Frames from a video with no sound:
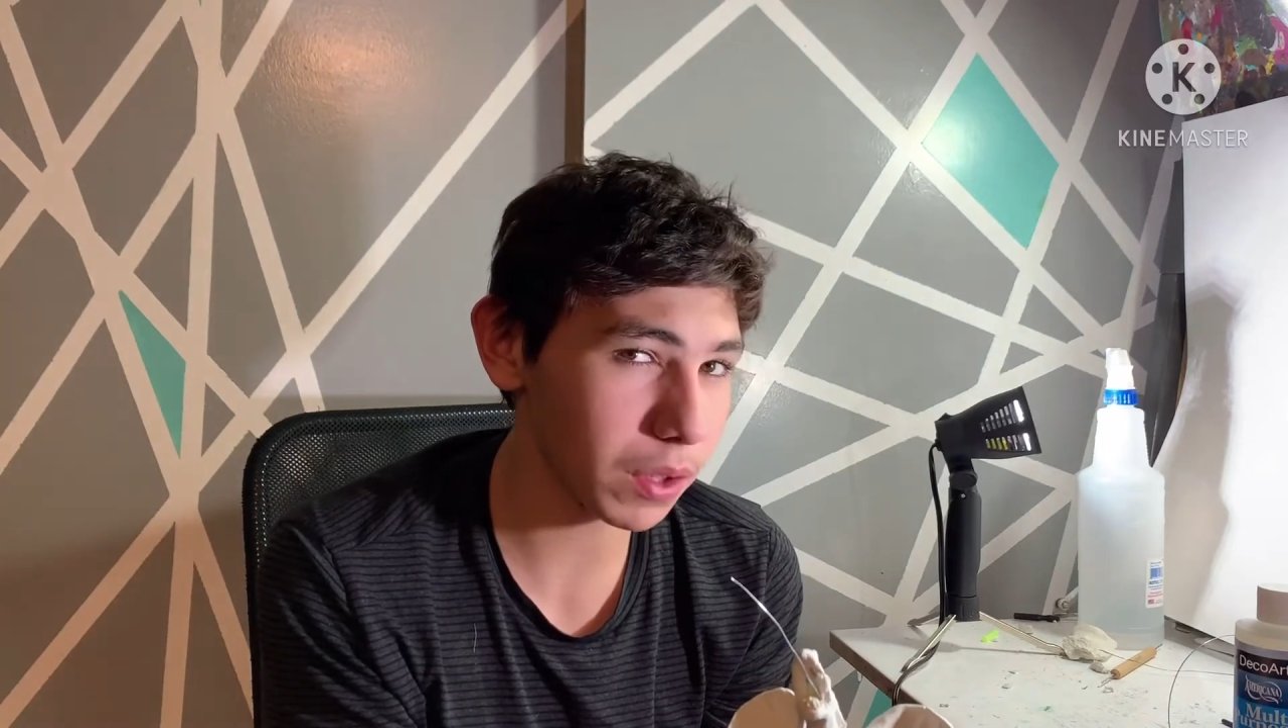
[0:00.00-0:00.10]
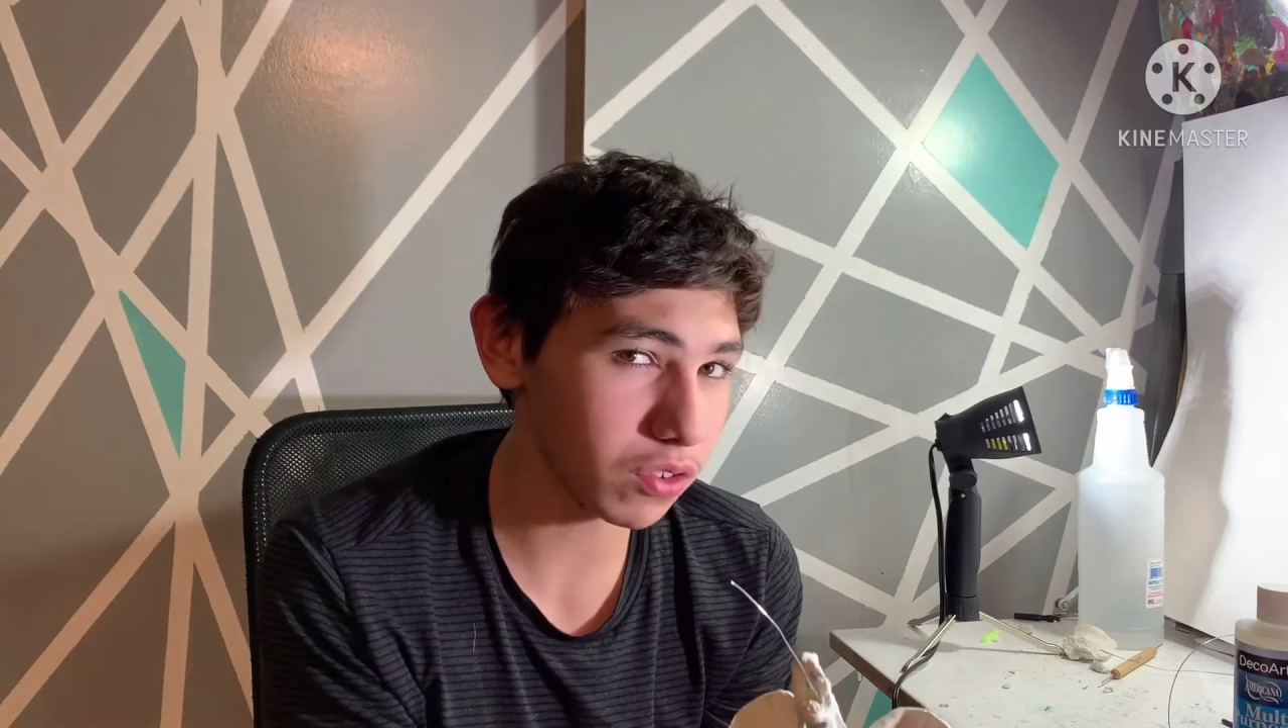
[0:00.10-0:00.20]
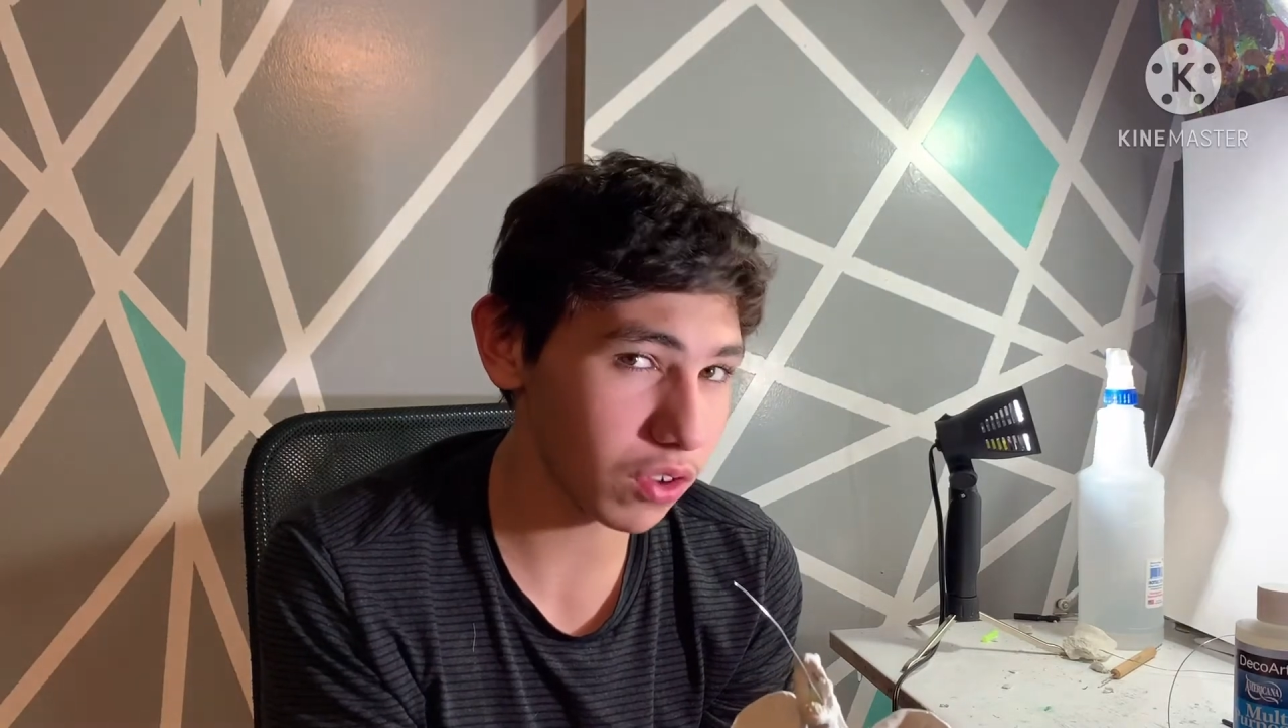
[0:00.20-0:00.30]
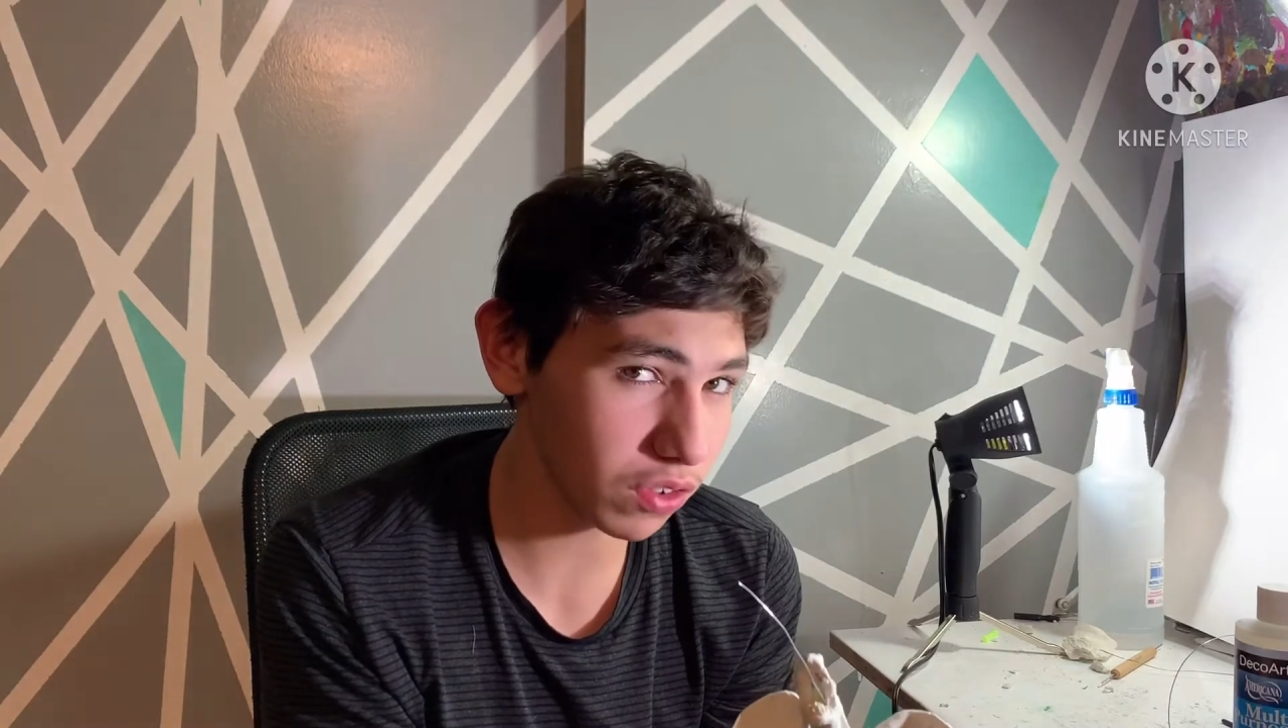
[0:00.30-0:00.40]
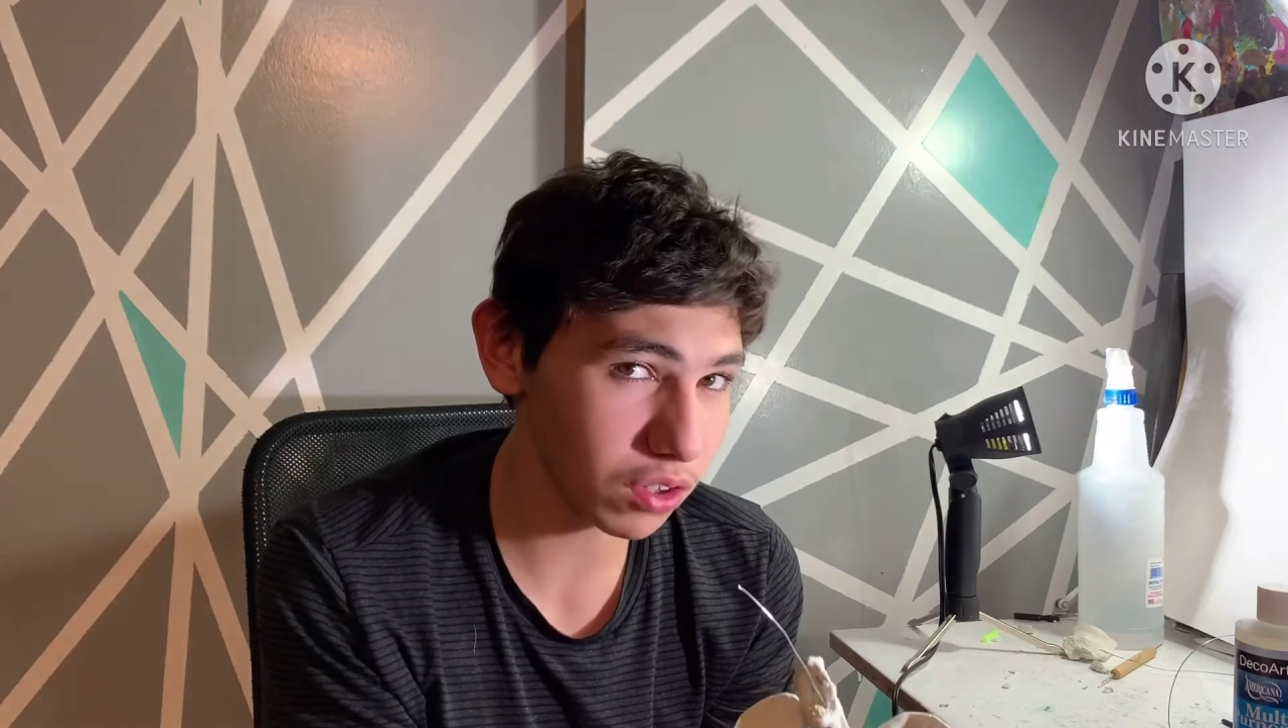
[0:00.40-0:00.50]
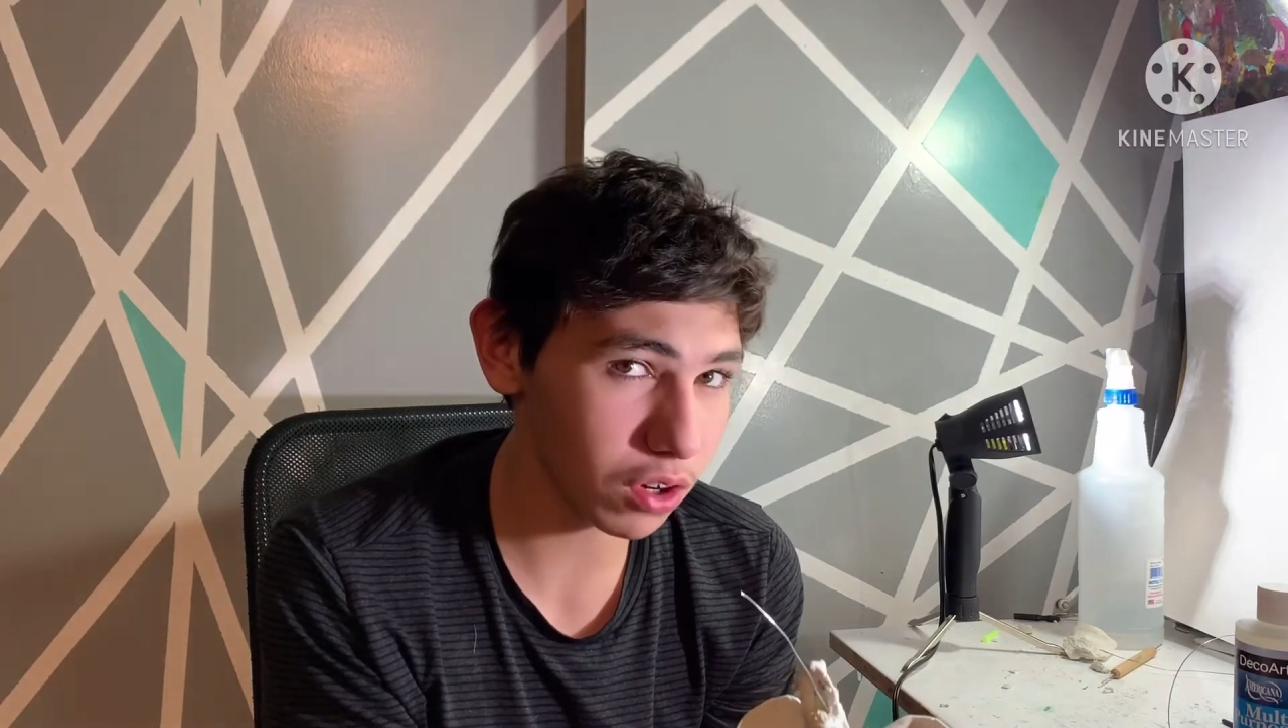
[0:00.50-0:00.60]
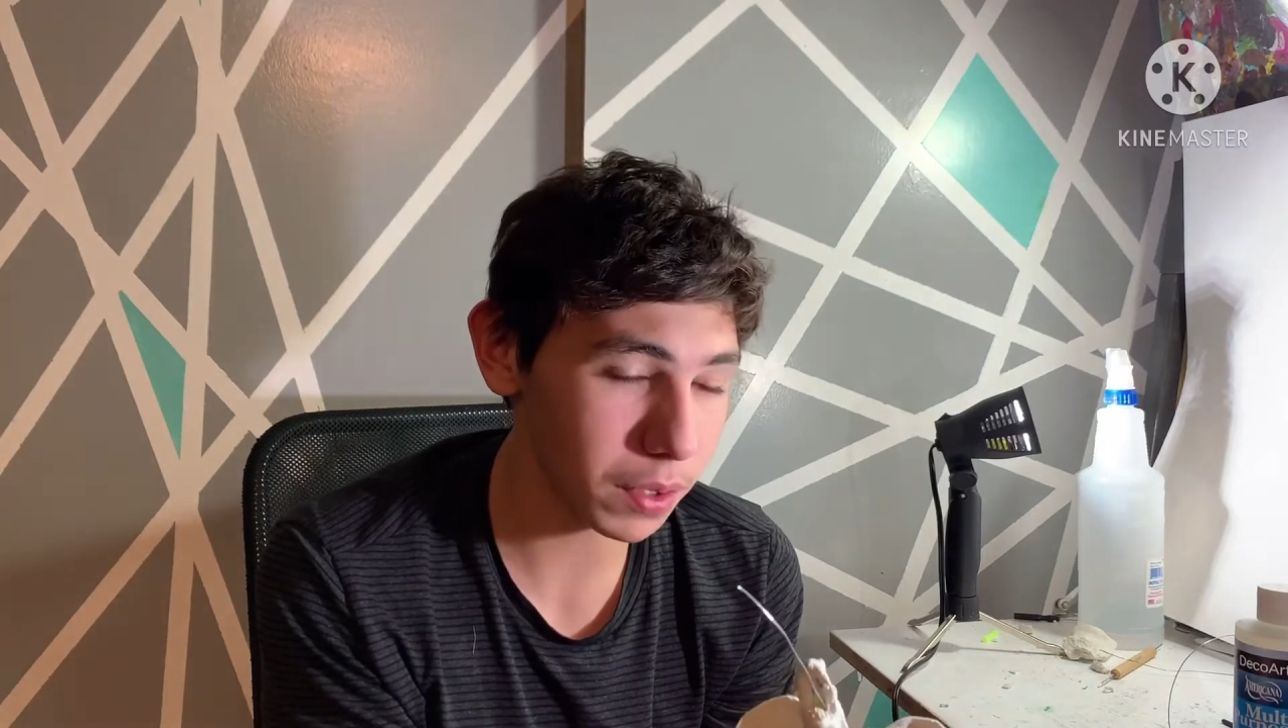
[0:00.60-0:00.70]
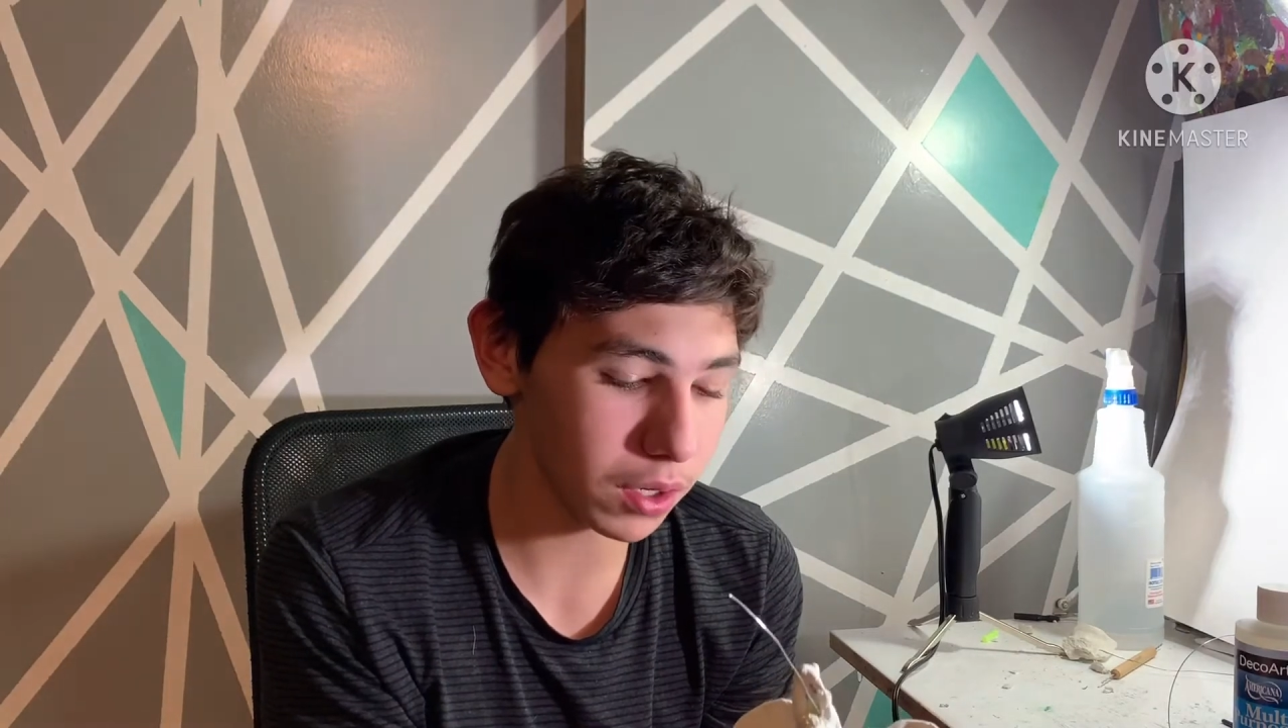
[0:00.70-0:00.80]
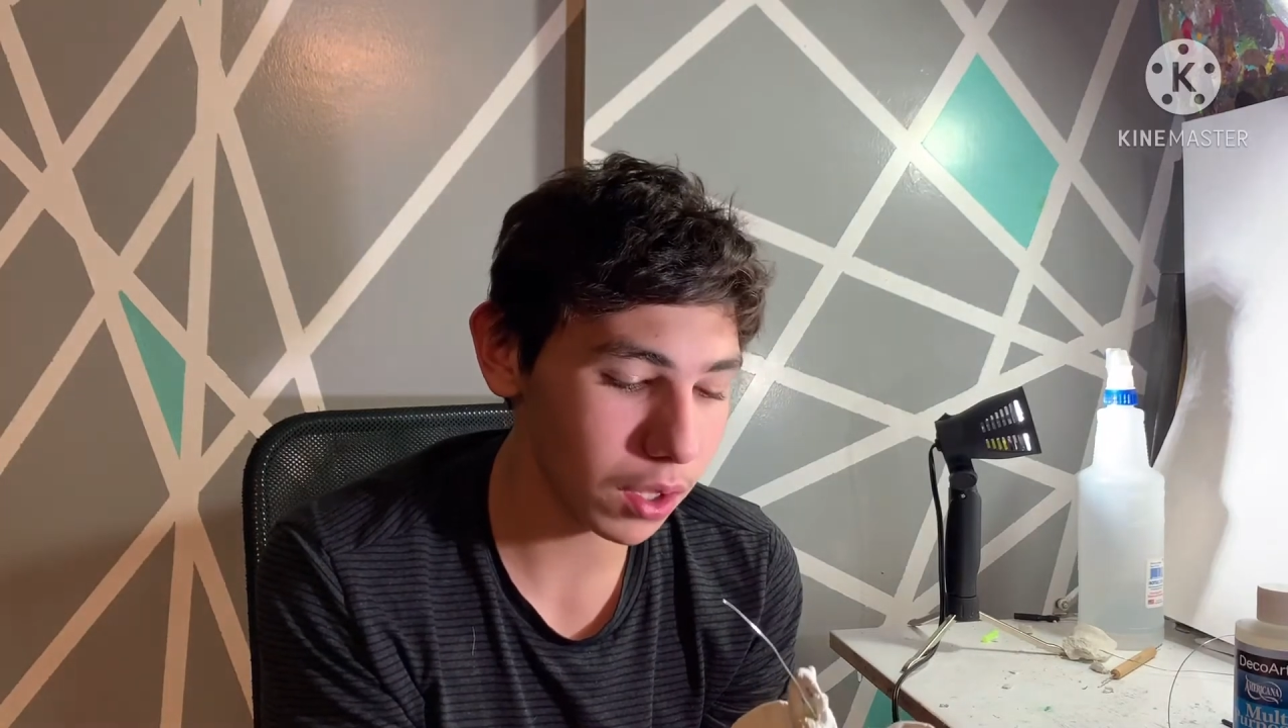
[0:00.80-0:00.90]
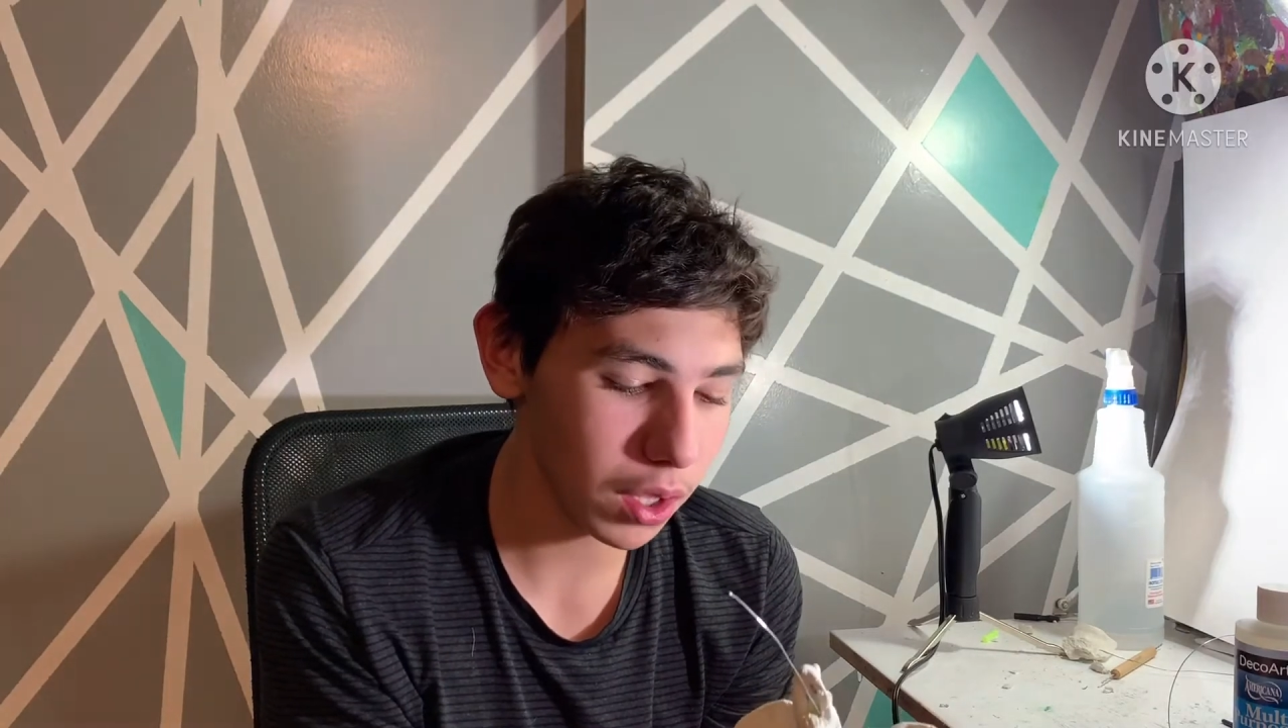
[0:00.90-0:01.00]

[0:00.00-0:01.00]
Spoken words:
just a little bit,